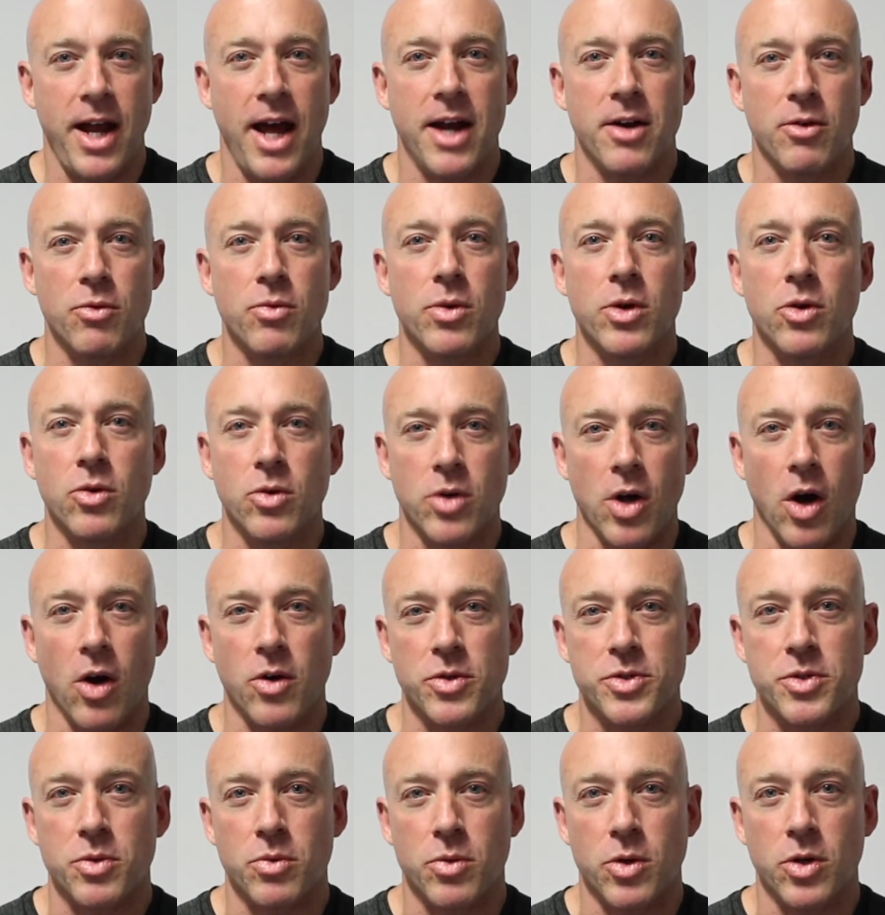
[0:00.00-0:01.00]
and a real
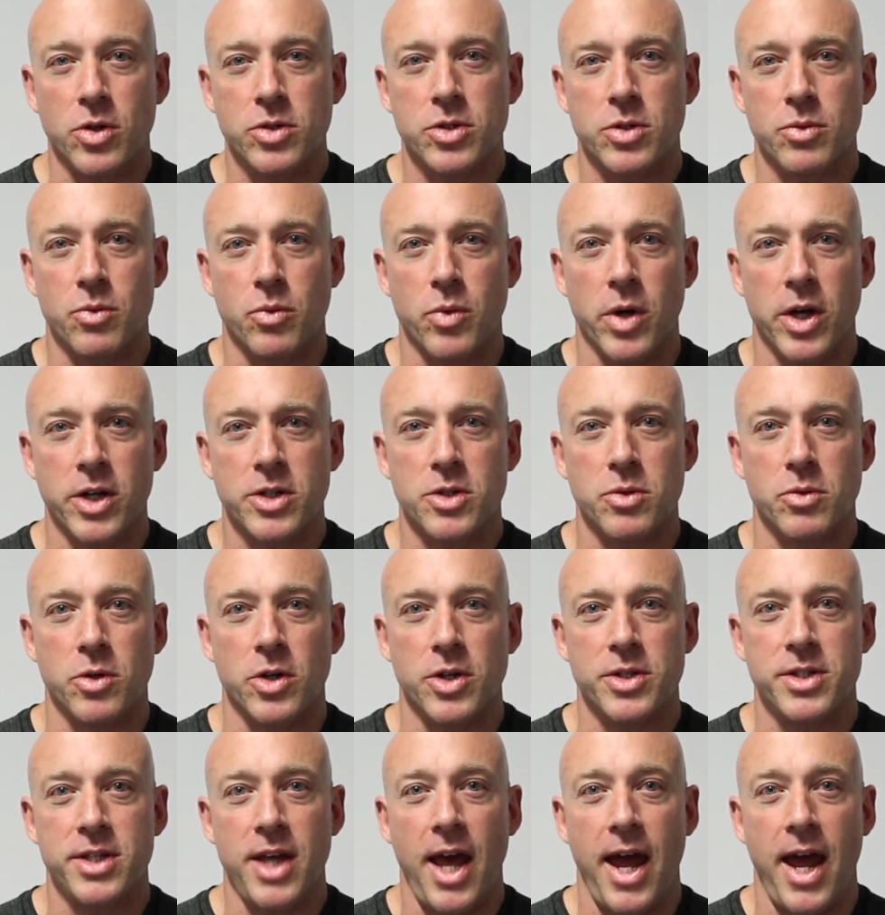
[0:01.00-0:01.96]
goal to work towards.